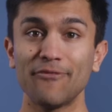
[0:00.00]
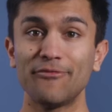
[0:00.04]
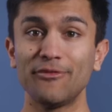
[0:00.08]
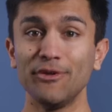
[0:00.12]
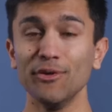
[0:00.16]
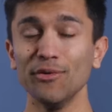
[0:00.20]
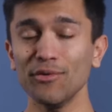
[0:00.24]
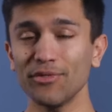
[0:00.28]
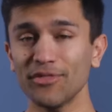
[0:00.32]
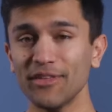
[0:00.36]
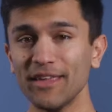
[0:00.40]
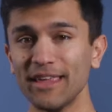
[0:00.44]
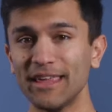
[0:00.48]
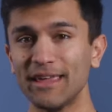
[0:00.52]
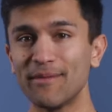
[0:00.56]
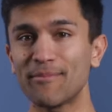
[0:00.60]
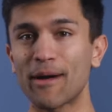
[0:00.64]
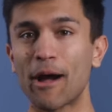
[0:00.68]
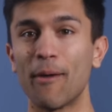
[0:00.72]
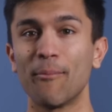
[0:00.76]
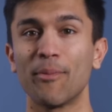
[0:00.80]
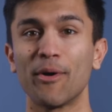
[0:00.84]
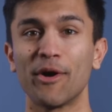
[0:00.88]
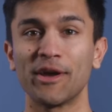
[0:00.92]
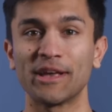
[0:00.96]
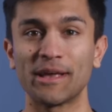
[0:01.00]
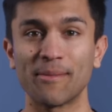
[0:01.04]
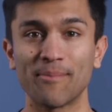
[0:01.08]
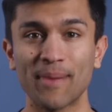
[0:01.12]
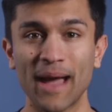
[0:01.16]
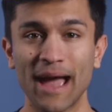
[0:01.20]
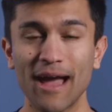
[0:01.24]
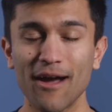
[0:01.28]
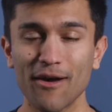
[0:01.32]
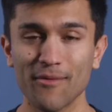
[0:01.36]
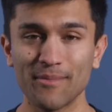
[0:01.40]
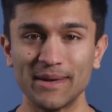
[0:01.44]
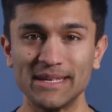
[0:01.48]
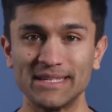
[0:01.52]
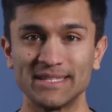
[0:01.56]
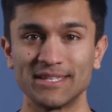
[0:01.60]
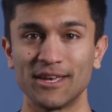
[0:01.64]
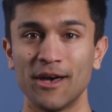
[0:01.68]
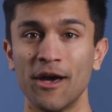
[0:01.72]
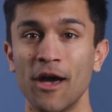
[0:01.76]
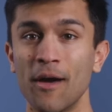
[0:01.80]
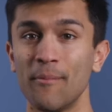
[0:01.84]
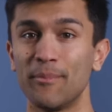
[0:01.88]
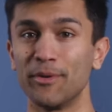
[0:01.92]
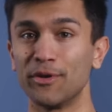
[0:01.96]
If you're thinking about buying a power
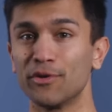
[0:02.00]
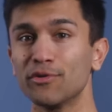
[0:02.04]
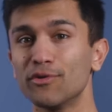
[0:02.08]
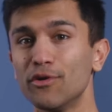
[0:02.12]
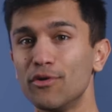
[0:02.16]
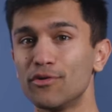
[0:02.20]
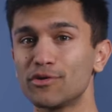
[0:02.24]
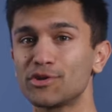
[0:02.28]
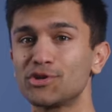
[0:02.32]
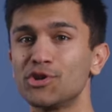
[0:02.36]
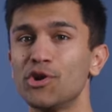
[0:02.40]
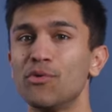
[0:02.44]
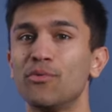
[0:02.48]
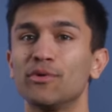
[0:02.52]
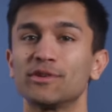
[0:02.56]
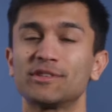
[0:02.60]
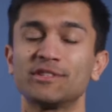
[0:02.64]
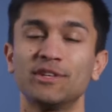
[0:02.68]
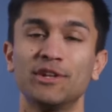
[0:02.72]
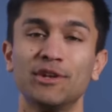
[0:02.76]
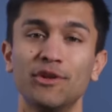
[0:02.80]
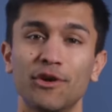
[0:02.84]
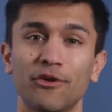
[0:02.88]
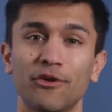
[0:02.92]
meter, but you're not sure what to